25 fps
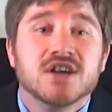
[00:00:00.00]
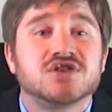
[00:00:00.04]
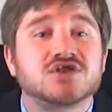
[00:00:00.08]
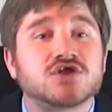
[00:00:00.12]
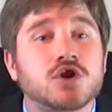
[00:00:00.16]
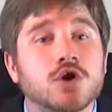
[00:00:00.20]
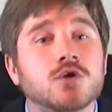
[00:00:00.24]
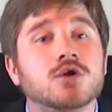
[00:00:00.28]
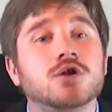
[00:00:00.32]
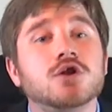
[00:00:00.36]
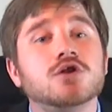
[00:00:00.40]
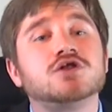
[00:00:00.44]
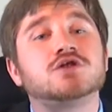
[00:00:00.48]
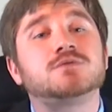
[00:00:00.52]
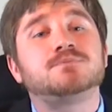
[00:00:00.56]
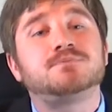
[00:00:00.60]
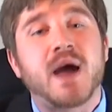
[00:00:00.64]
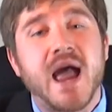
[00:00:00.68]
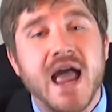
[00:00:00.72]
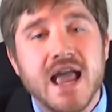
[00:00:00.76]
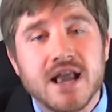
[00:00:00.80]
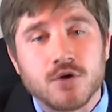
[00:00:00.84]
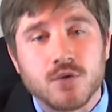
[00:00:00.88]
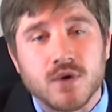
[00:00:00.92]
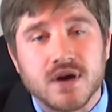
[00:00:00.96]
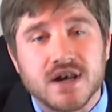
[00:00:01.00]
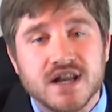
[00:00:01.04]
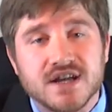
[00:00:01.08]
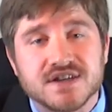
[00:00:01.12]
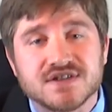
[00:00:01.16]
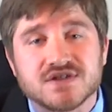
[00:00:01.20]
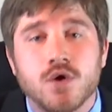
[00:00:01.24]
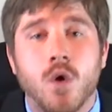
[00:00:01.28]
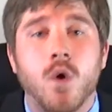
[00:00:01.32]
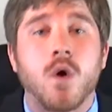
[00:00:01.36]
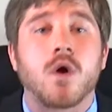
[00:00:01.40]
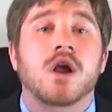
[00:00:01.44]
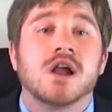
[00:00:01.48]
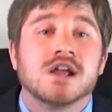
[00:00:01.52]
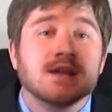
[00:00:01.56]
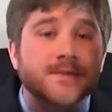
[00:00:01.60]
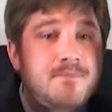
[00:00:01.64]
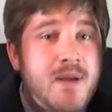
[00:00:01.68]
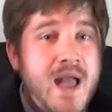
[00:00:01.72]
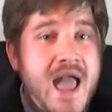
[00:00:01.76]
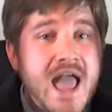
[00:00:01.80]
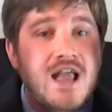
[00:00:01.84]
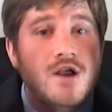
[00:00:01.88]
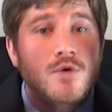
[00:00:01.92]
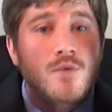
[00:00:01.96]
Scootaloo's penguinness or
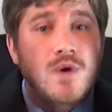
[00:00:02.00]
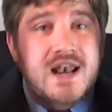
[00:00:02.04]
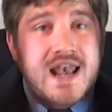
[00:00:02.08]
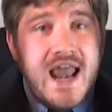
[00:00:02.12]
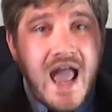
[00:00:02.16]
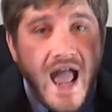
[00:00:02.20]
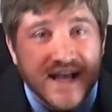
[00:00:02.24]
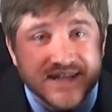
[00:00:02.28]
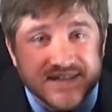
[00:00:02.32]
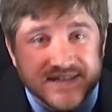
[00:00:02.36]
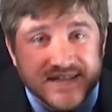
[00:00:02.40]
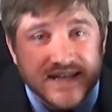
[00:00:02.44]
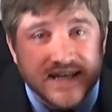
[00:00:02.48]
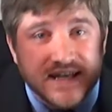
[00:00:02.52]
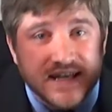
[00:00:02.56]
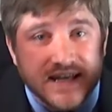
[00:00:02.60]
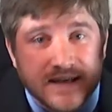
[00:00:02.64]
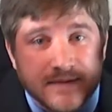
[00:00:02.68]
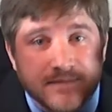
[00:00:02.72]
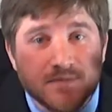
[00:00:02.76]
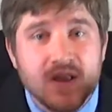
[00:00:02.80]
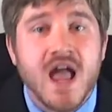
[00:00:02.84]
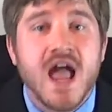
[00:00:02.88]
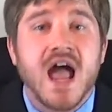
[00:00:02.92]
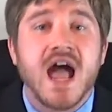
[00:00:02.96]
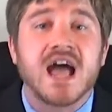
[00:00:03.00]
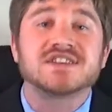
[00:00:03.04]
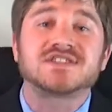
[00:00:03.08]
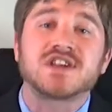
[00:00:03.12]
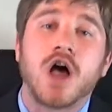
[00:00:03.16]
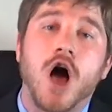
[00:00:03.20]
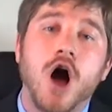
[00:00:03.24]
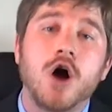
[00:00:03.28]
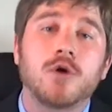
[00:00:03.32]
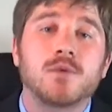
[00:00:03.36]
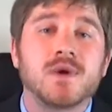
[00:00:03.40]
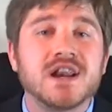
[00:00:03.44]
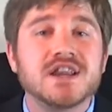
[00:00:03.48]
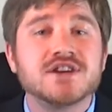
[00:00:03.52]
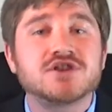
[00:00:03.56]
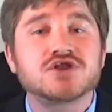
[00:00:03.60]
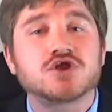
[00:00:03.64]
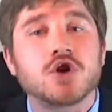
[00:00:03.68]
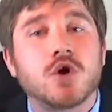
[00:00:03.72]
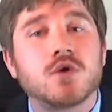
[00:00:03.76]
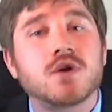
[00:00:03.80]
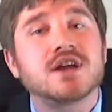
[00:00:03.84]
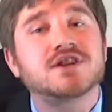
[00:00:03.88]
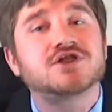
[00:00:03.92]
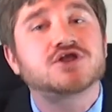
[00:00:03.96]
penguinacity has already
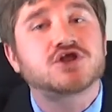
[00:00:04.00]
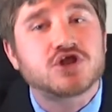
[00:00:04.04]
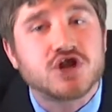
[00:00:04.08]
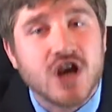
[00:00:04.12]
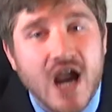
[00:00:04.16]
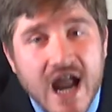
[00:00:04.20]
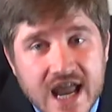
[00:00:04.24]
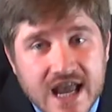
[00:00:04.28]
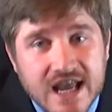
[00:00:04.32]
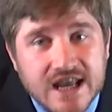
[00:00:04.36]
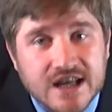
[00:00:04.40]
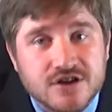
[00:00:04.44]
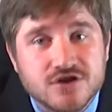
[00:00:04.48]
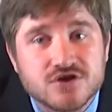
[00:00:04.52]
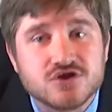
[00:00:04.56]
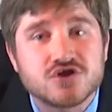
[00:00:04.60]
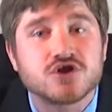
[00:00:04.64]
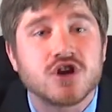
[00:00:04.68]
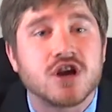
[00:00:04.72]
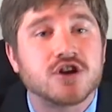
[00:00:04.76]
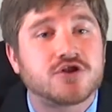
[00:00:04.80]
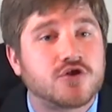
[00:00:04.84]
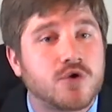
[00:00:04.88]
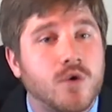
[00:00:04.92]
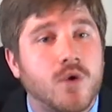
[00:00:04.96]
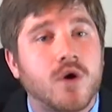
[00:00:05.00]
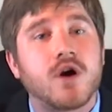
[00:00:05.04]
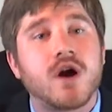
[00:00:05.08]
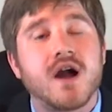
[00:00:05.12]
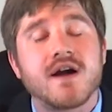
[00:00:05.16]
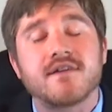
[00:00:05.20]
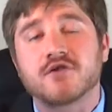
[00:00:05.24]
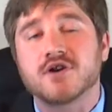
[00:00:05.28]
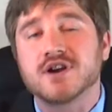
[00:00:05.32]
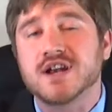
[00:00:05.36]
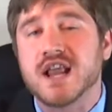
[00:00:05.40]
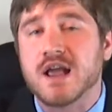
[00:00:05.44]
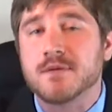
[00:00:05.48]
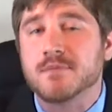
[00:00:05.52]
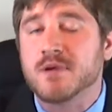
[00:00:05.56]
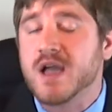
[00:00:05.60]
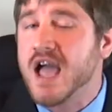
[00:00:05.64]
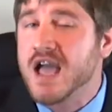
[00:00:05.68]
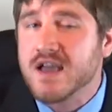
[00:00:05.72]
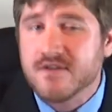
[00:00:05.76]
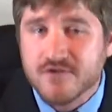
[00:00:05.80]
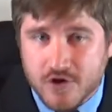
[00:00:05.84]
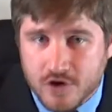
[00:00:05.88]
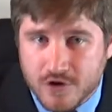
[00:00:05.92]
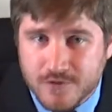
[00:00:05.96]
shown a change to her everyday
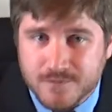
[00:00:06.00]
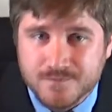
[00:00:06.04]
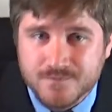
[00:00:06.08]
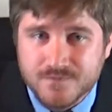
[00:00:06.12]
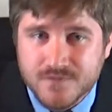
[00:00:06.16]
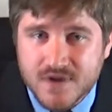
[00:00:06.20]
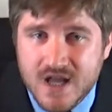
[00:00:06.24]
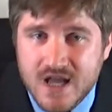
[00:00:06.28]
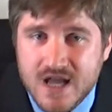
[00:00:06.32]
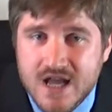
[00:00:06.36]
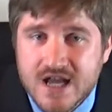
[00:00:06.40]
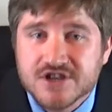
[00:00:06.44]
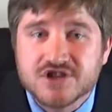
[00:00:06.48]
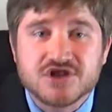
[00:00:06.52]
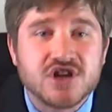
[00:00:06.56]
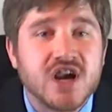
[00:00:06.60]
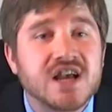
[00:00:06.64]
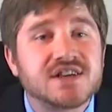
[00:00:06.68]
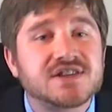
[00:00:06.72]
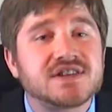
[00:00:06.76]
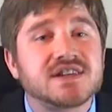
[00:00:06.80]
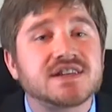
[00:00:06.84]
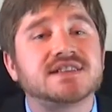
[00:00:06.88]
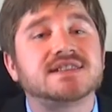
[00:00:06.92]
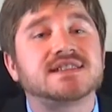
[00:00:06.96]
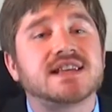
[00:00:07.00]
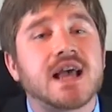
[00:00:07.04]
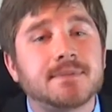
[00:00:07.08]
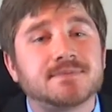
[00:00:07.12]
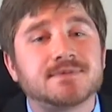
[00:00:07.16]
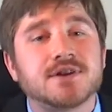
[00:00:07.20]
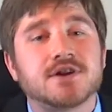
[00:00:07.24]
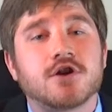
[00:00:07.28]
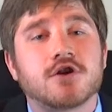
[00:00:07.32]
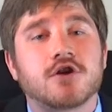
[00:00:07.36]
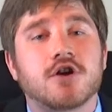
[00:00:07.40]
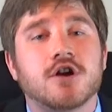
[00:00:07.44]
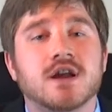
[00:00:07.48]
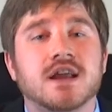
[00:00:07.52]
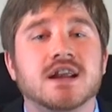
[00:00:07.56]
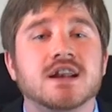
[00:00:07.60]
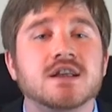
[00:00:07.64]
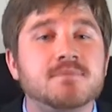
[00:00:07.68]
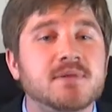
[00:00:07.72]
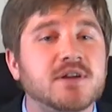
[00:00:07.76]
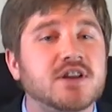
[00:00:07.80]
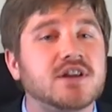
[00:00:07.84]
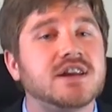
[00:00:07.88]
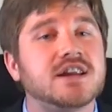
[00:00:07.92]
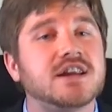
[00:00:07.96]
behavior. She has accepted her
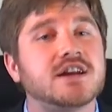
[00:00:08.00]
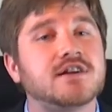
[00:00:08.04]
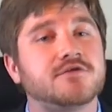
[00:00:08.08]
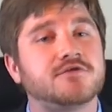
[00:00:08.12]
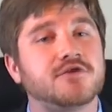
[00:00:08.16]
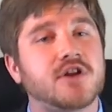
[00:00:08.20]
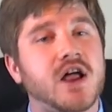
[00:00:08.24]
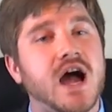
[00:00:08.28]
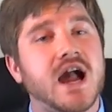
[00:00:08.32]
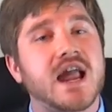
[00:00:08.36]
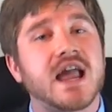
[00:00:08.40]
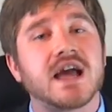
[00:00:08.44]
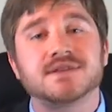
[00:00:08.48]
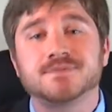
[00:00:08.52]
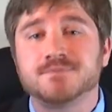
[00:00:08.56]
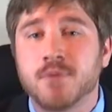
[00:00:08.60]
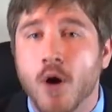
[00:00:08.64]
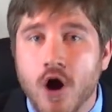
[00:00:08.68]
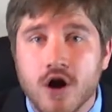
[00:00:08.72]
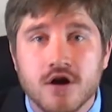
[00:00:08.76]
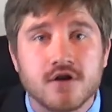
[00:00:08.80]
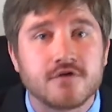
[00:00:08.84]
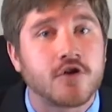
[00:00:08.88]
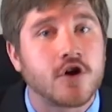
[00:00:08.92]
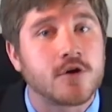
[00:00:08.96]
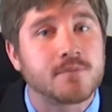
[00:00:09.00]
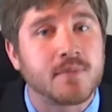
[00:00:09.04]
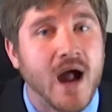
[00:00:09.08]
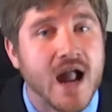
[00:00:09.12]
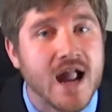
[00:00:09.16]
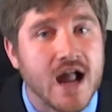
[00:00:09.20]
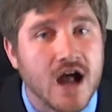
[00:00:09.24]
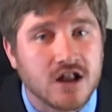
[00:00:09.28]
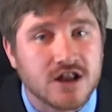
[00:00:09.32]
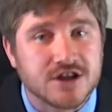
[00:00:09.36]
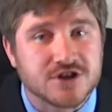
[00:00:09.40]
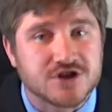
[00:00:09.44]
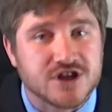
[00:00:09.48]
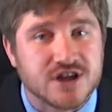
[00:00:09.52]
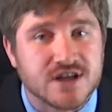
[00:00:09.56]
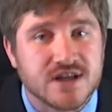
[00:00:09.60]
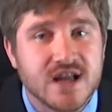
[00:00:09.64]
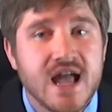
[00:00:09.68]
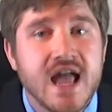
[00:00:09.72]
inability to fly as part of her biology